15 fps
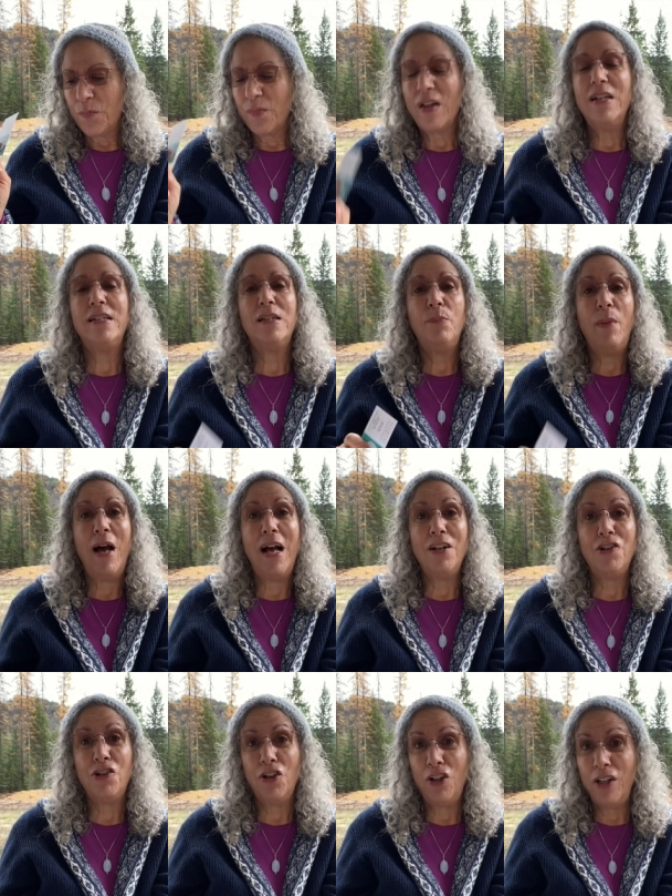
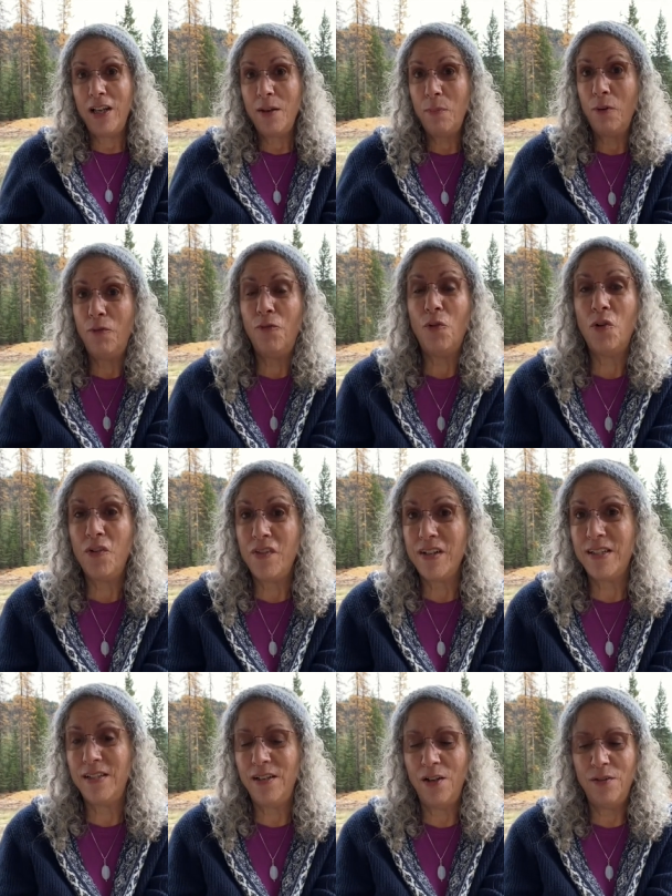especially before the
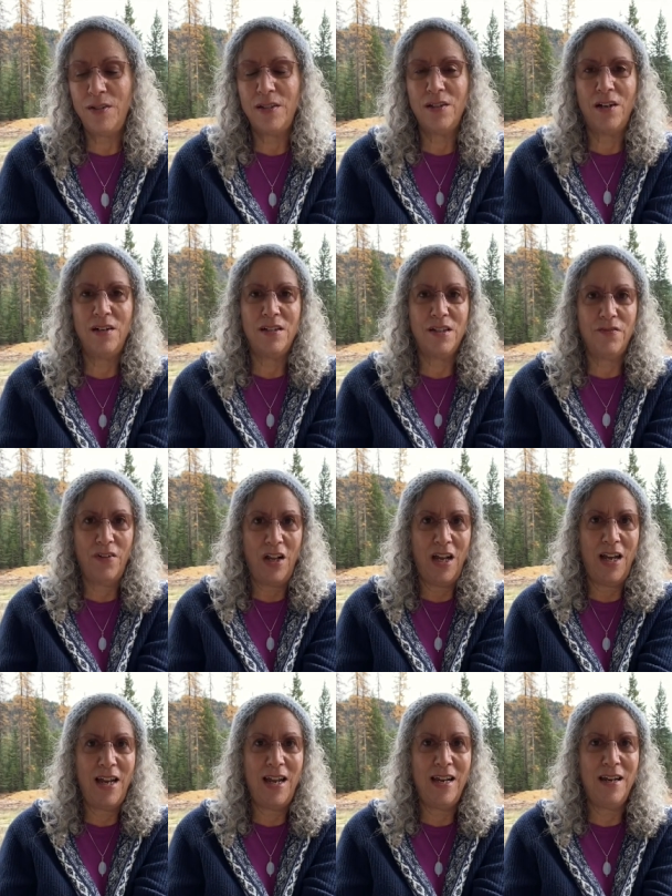snow starts
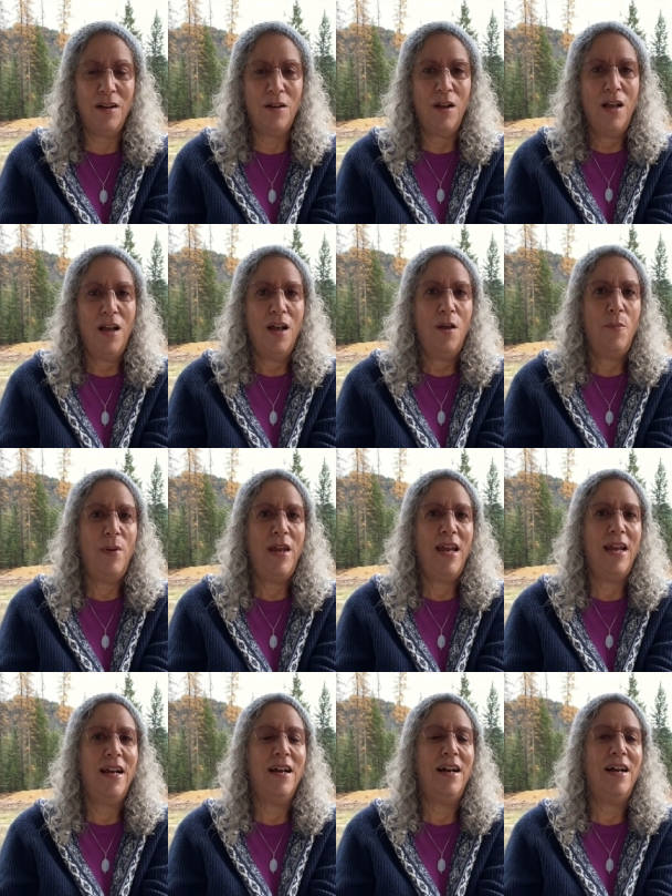flying,
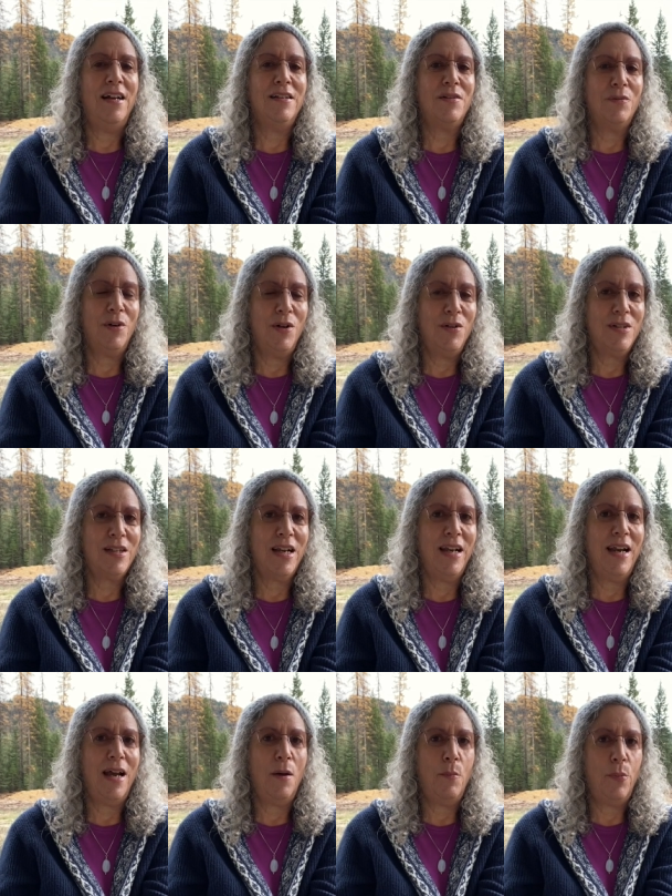because roads can
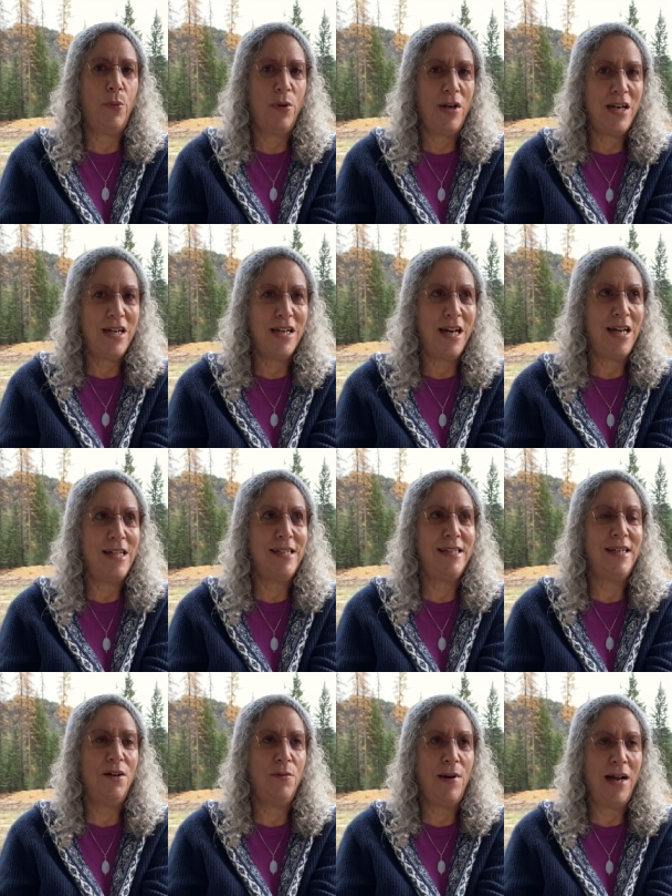get pretty
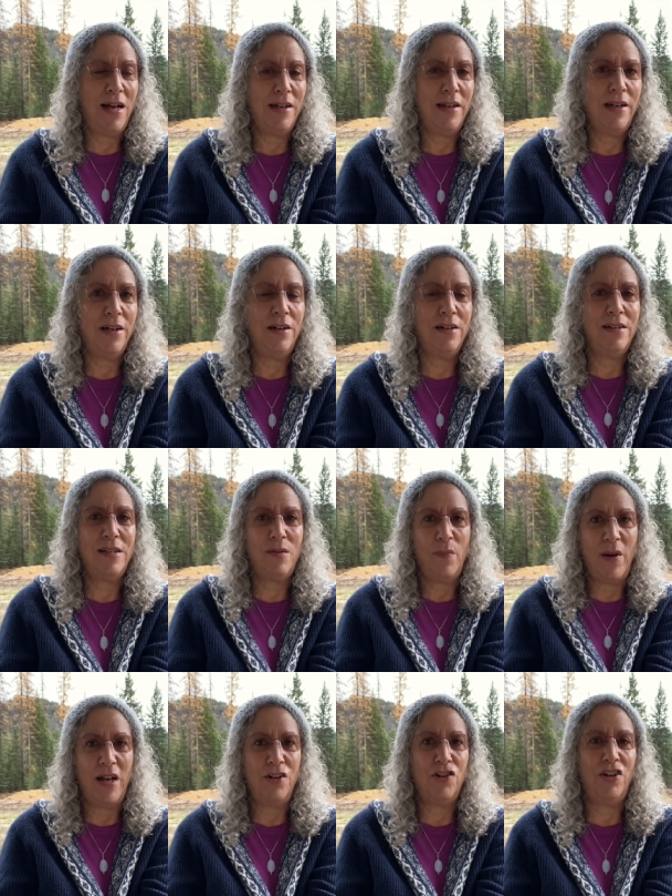dicey around here, and
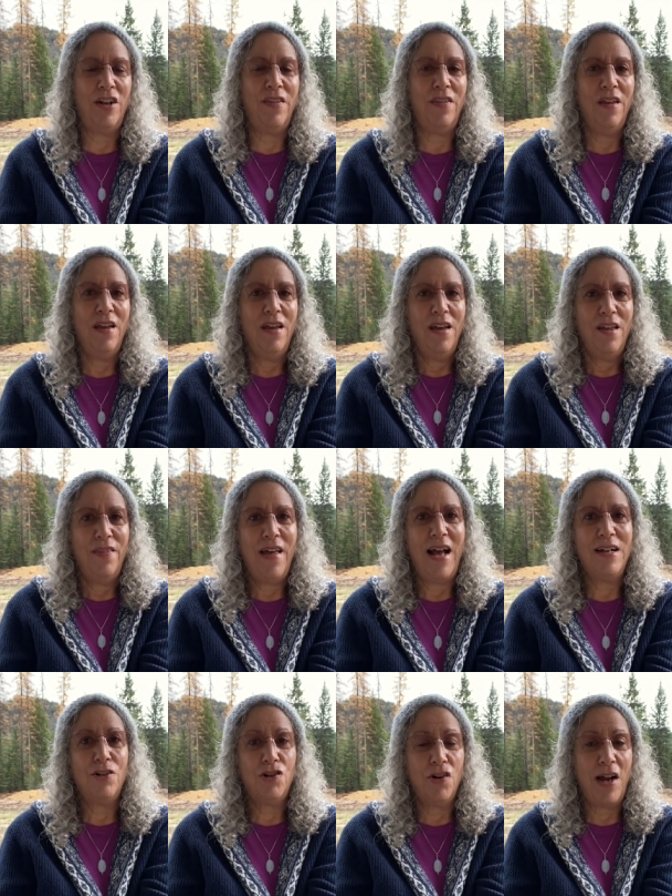especially
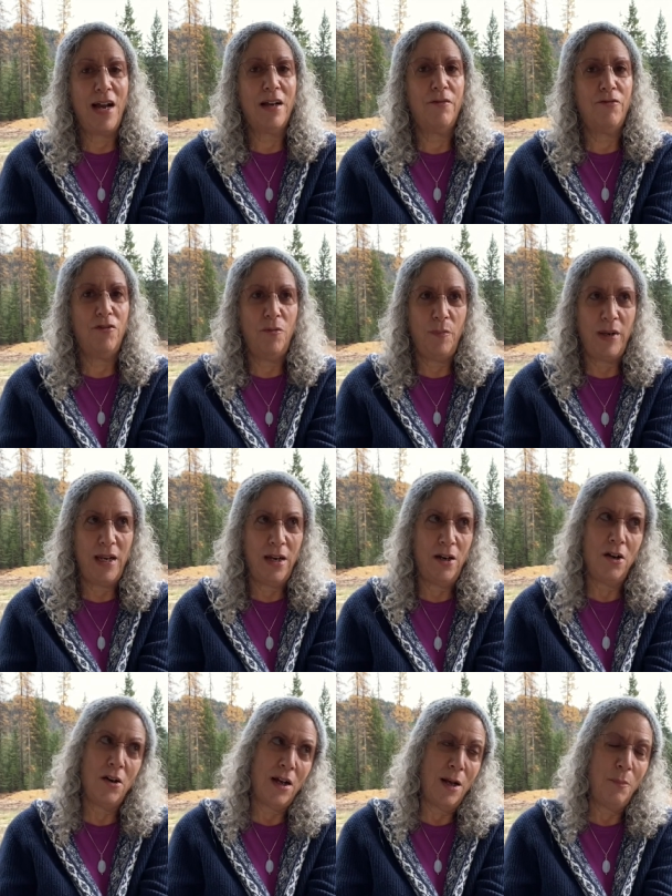that trek from
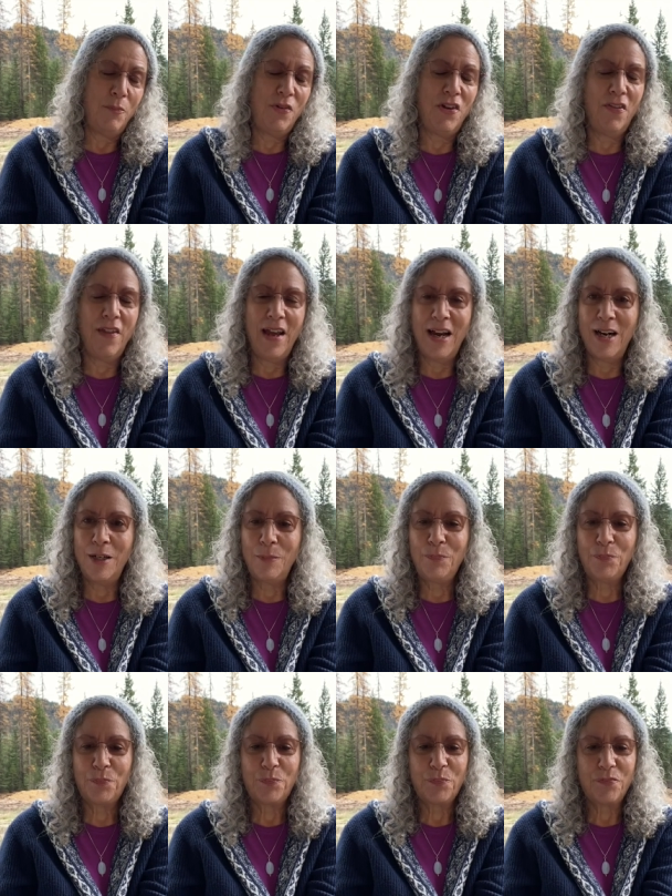here up to there
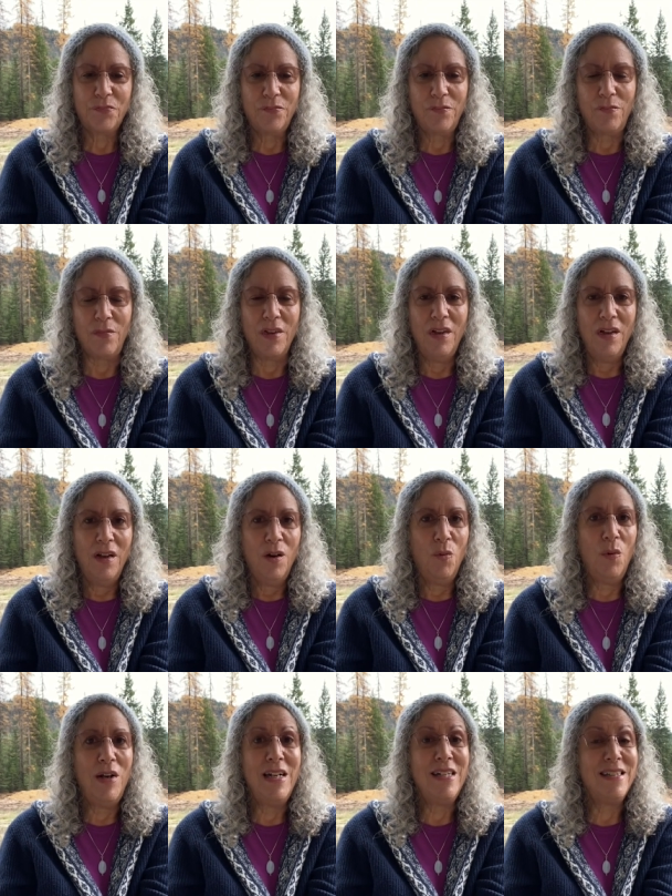
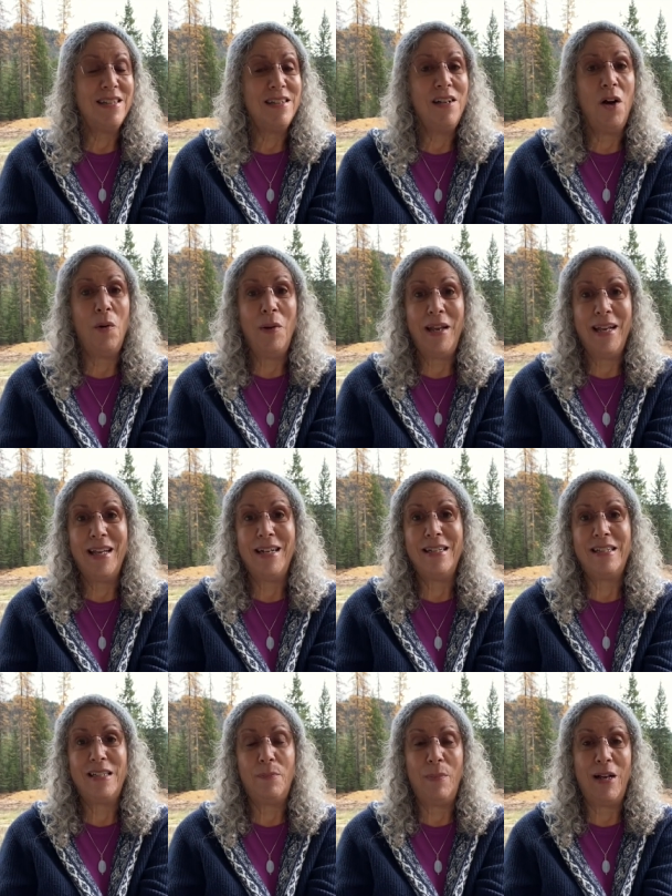when it's snowing and
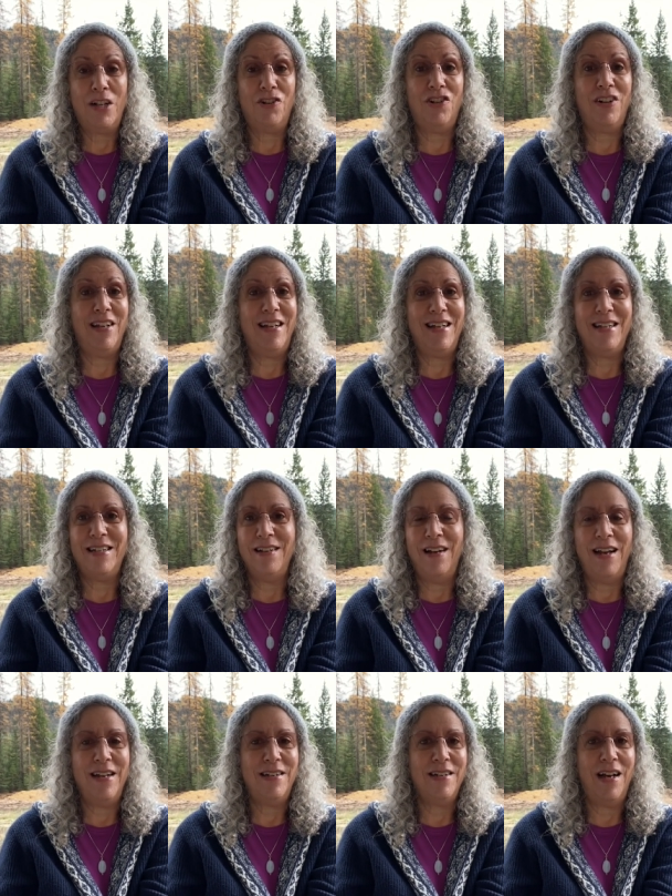especially at
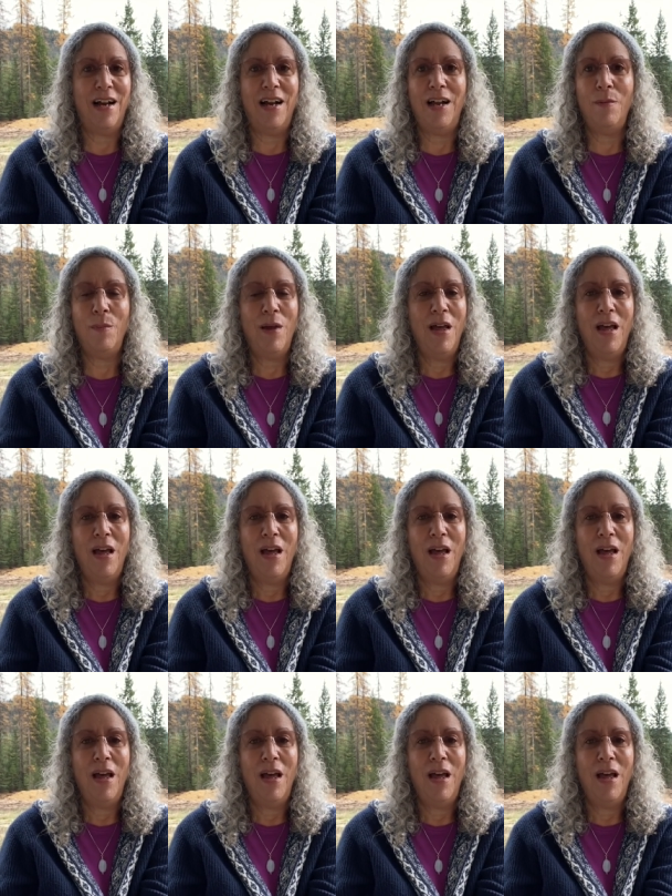nighttime.